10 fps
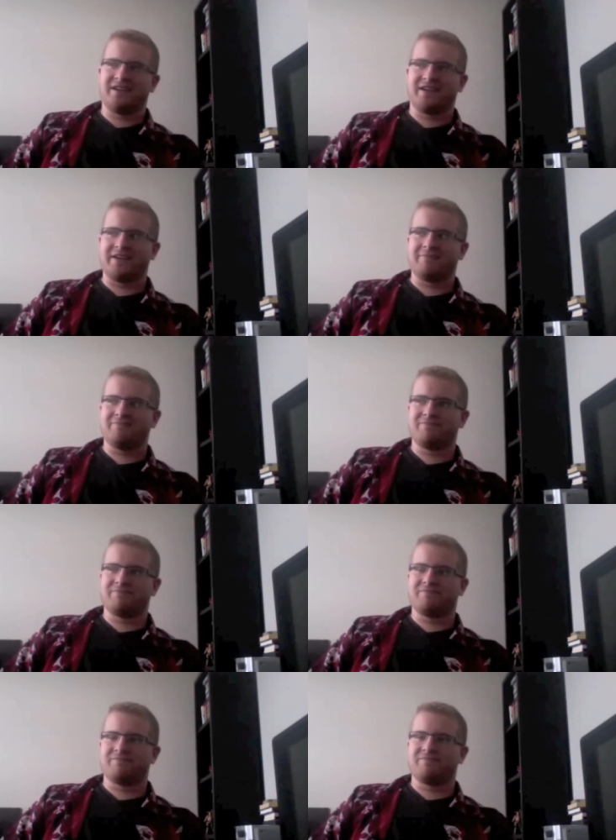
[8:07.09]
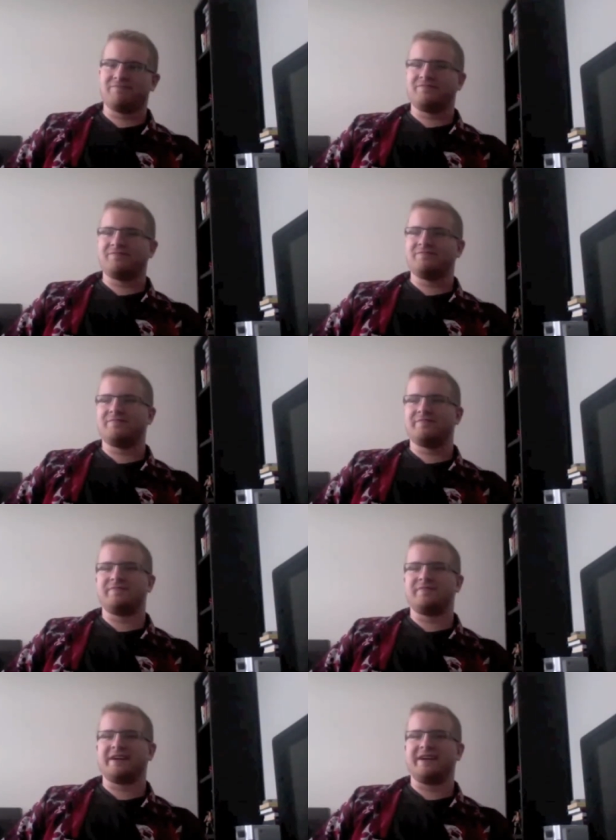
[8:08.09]
Like
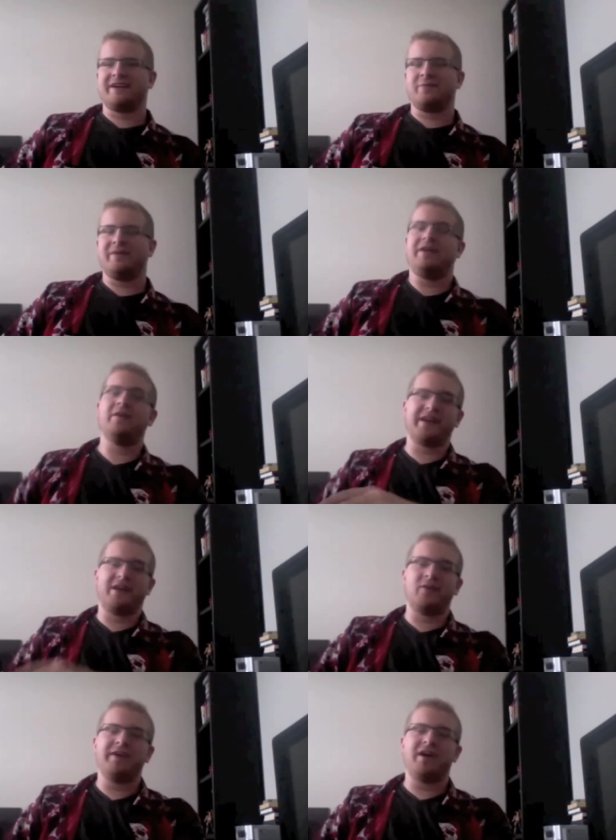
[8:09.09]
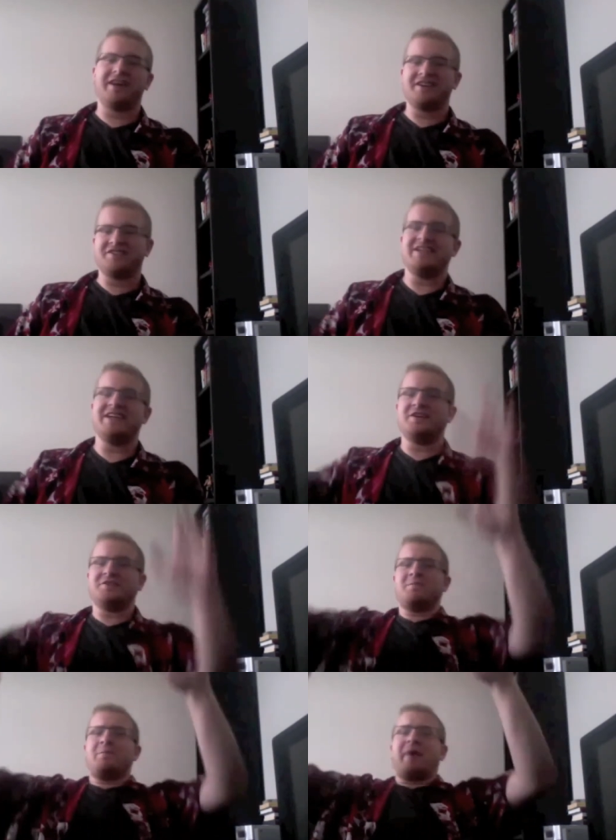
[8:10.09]
he'll be on his knees
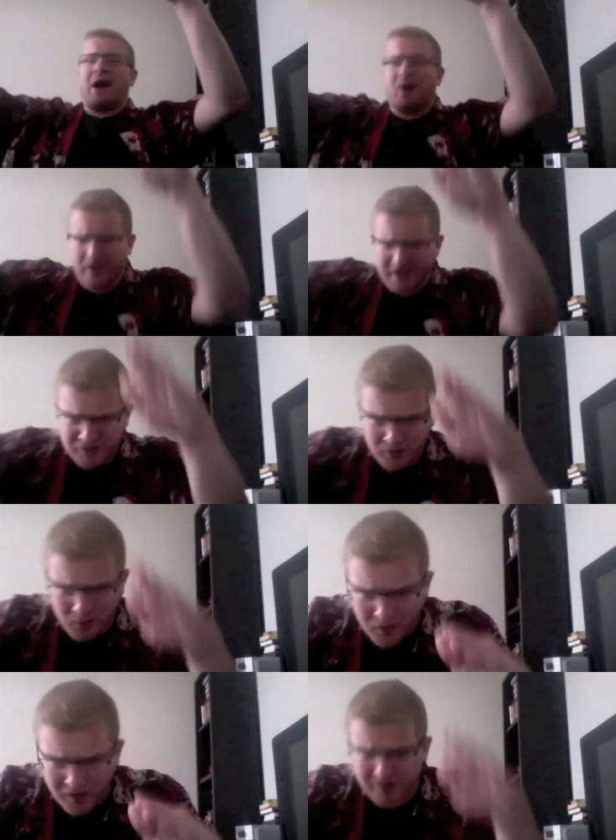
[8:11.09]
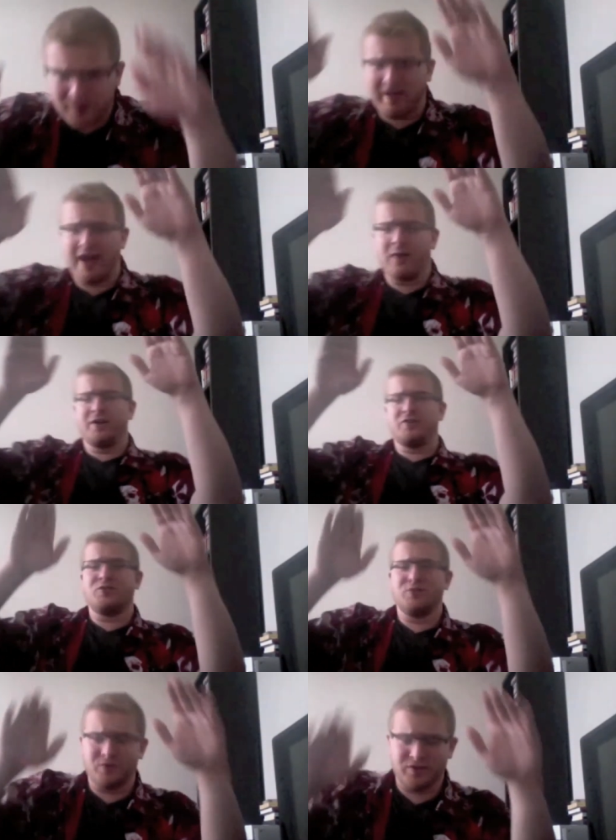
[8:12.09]
and bowing to
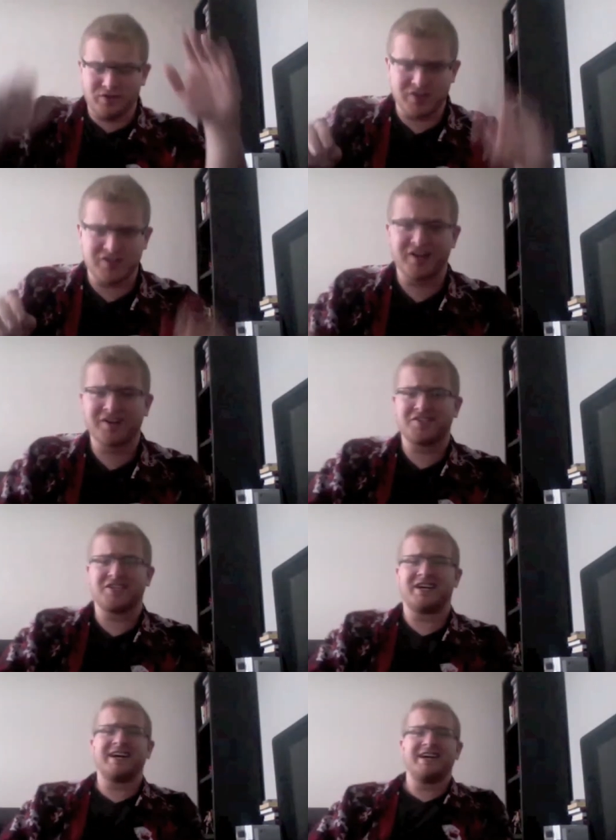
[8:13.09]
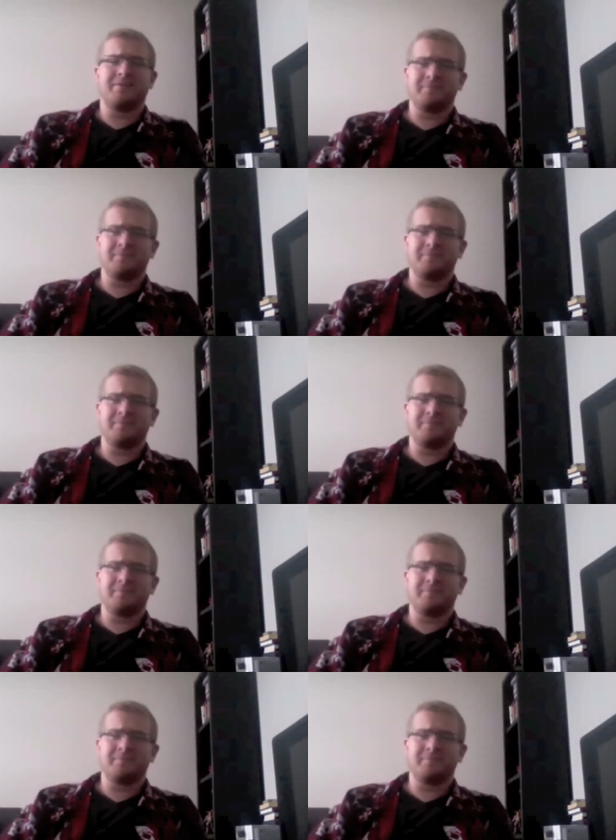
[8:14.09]
Darkseid.